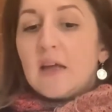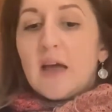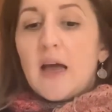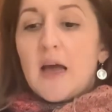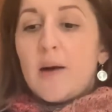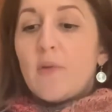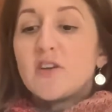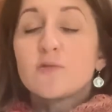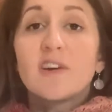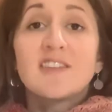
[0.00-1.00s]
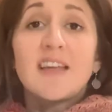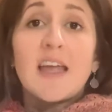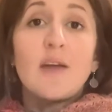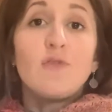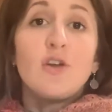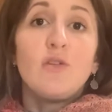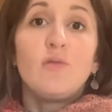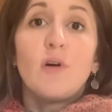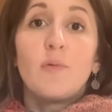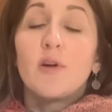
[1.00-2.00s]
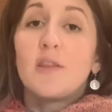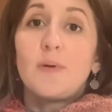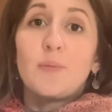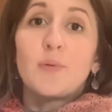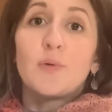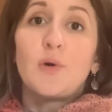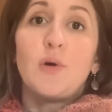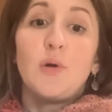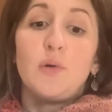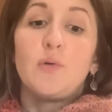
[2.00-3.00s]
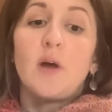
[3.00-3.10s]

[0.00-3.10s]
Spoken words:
I just want to say, if you were one of the people who